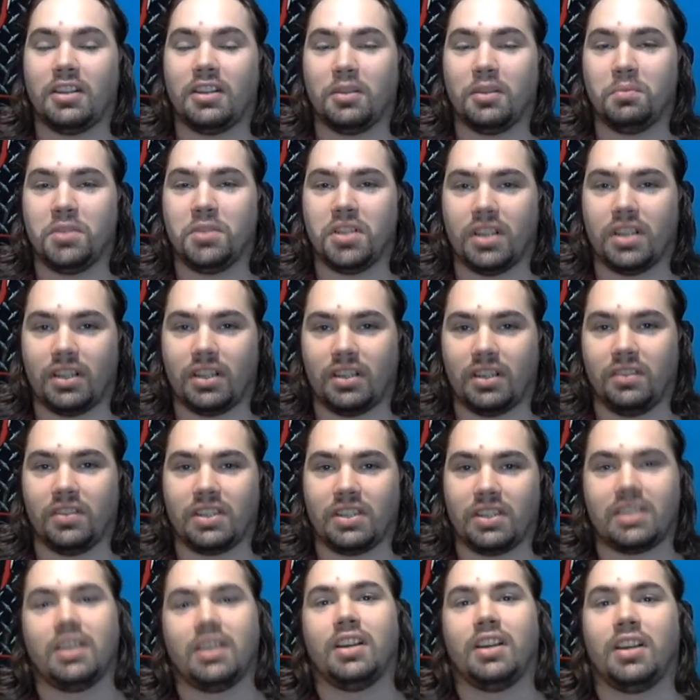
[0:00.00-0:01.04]
an
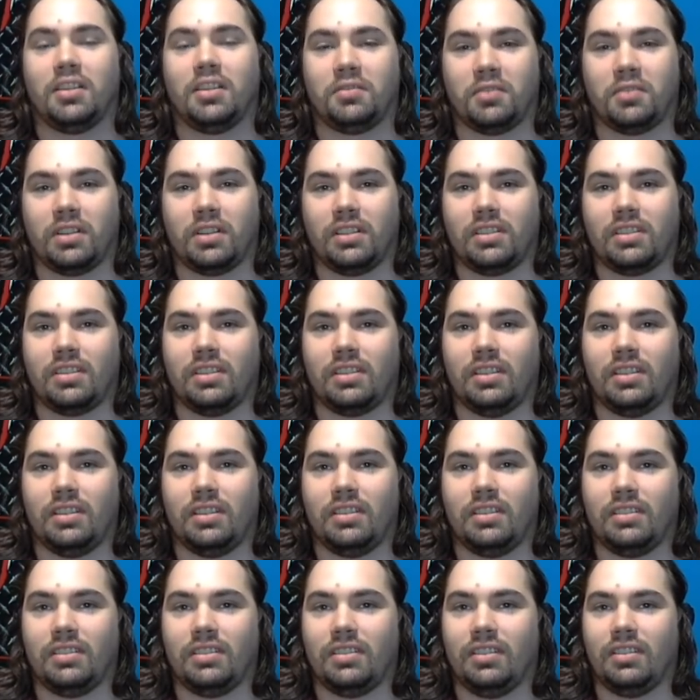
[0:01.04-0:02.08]
objectivist conference, like,
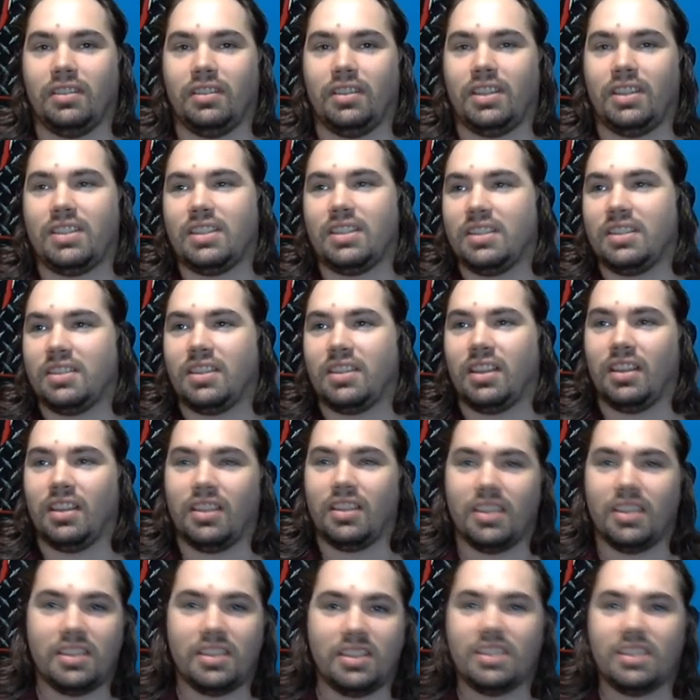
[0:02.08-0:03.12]
this
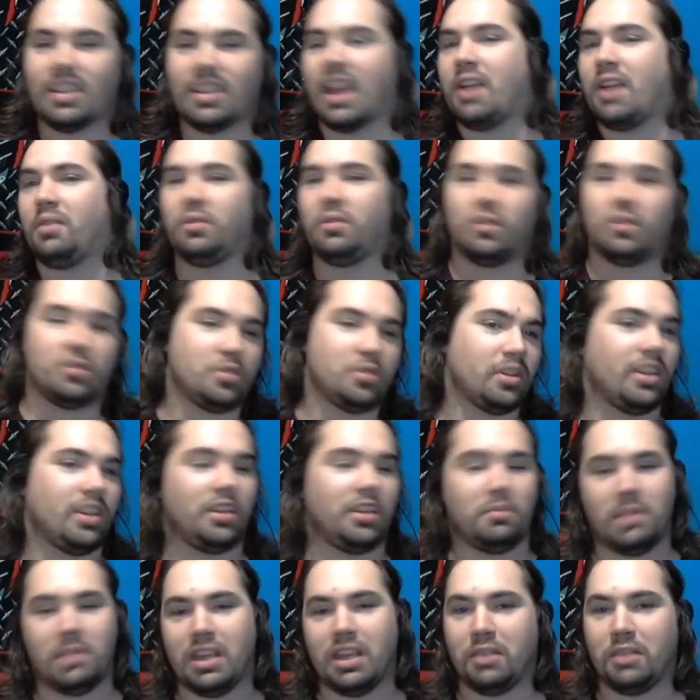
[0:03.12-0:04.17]
is how they're trying
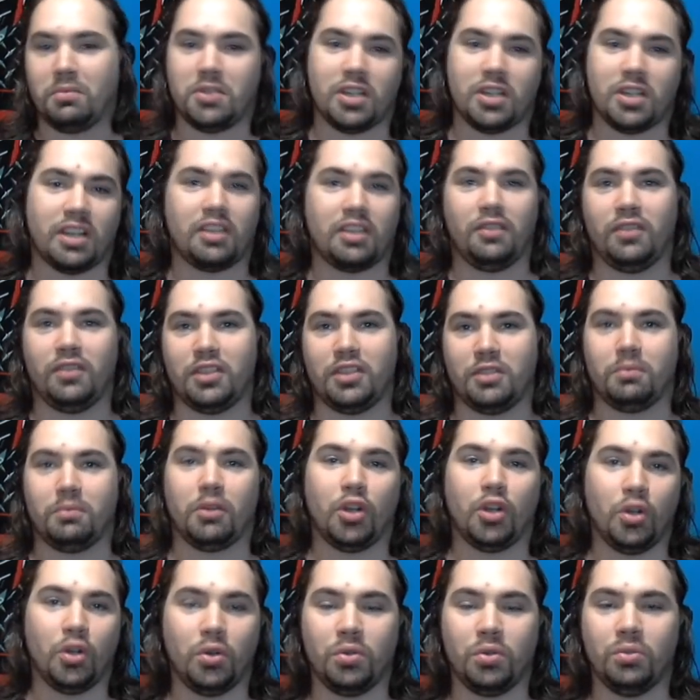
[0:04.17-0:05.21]
to make objectivism
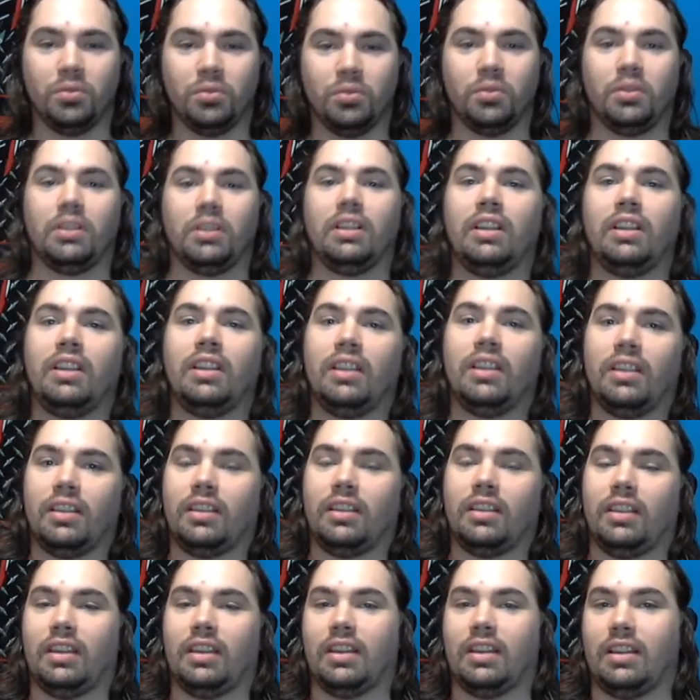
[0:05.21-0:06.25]
cool.
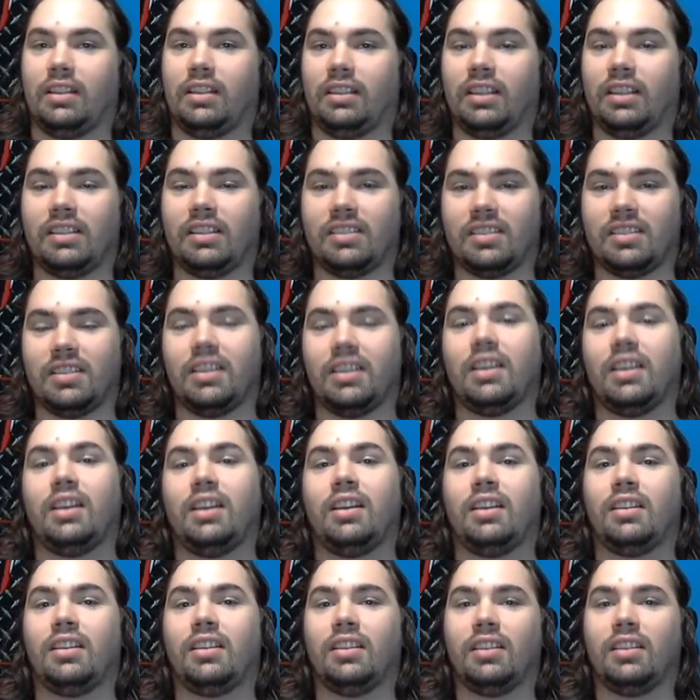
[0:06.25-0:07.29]
Yeah, let's
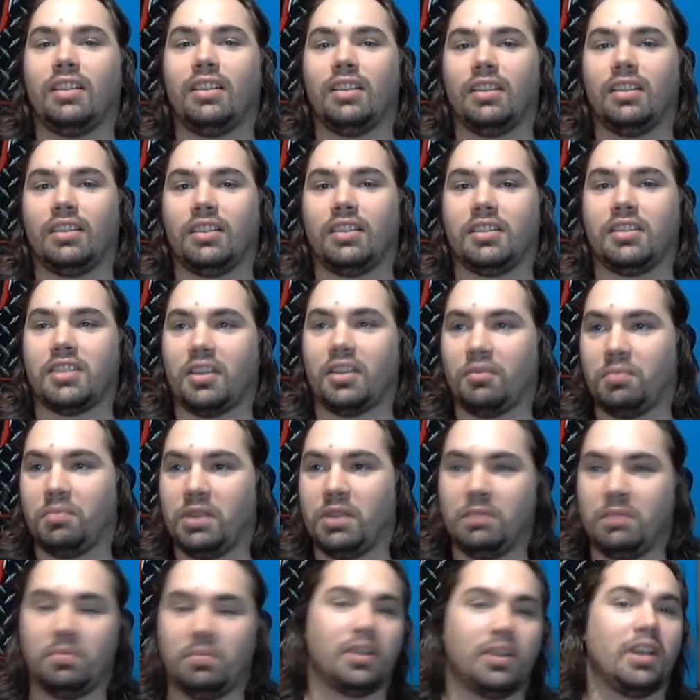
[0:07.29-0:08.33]
have
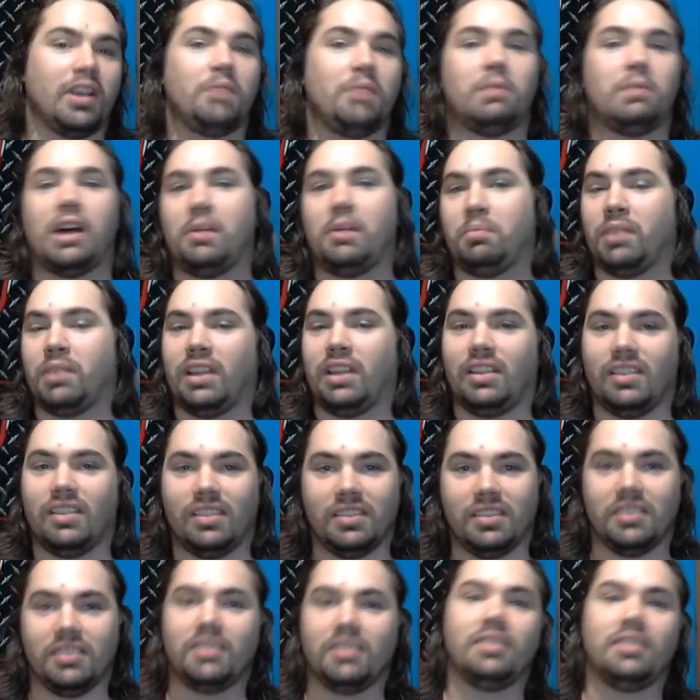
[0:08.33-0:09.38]
people come up
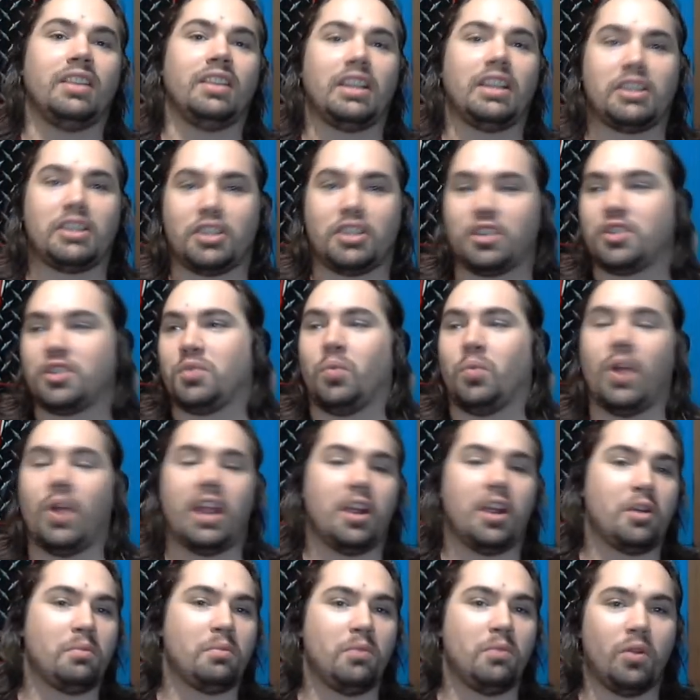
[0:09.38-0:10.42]
and let's
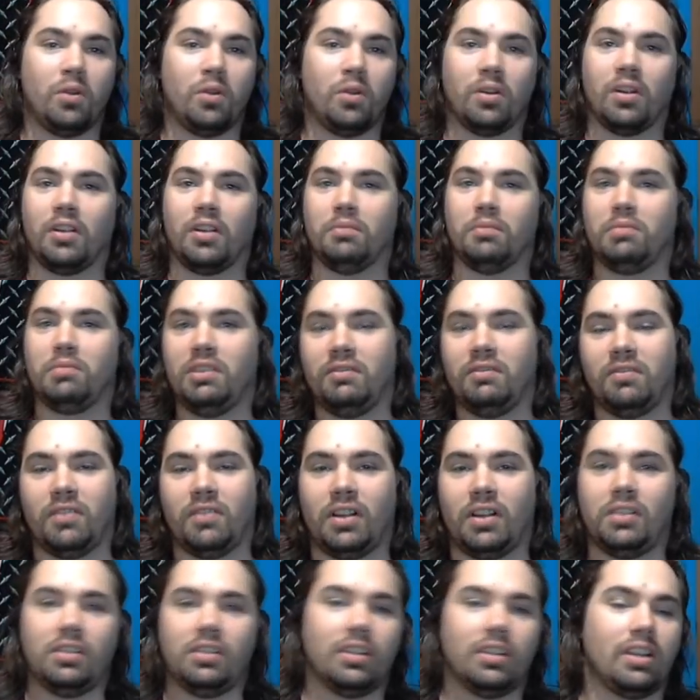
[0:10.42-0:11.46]
swear more and be
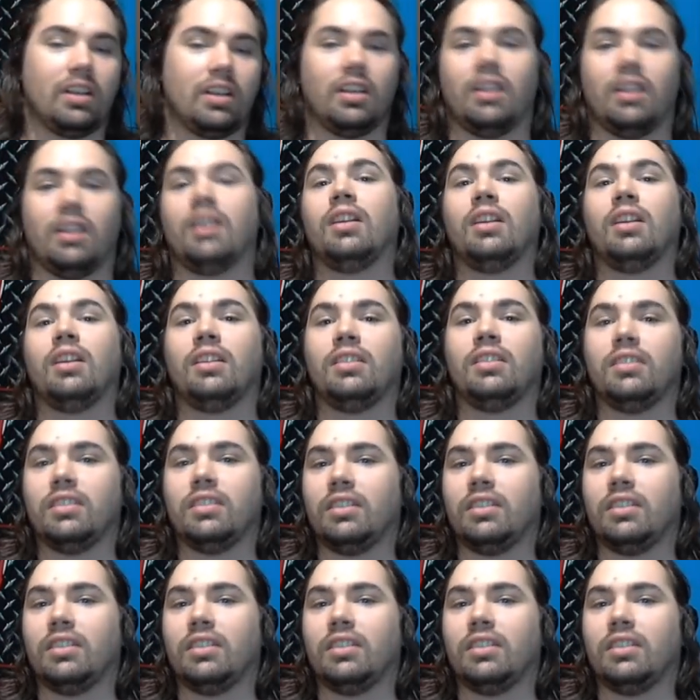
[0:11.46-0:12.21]
vulgar.